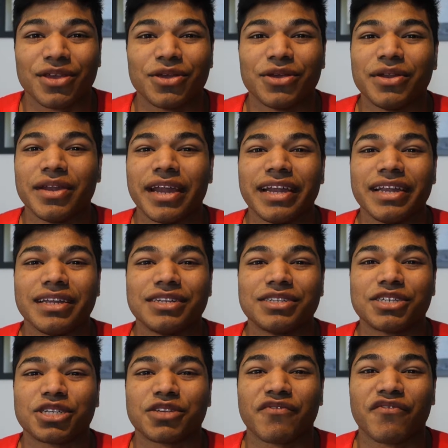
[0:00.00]
You need
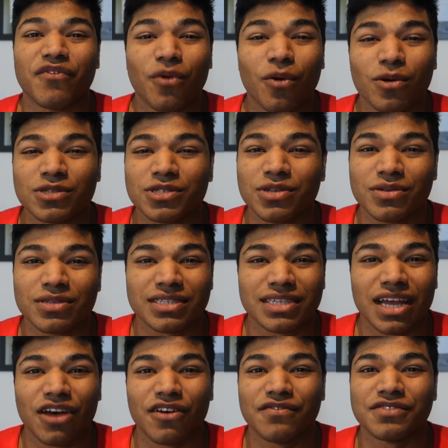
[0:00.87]
to just force
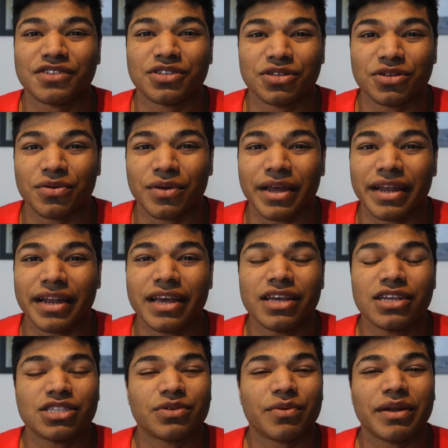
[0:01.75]
yourself to do it.
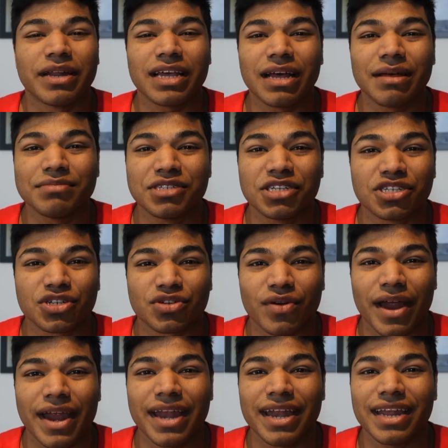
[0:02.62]
So when it comes to
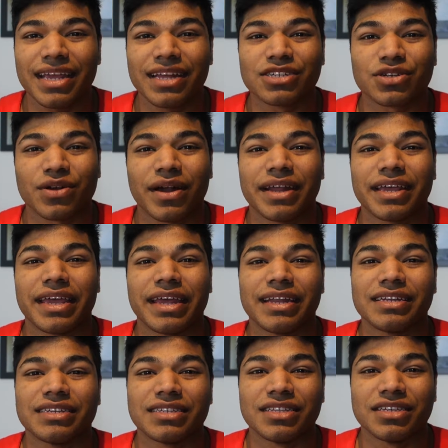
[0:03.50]
training and trying to
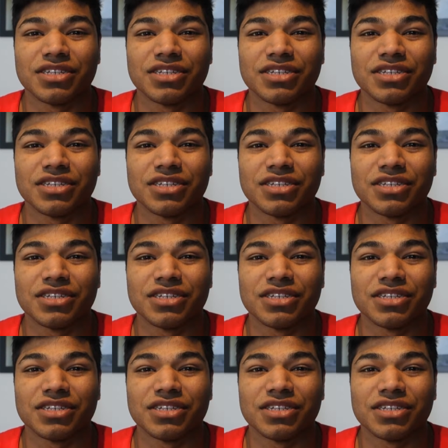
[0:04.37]
get into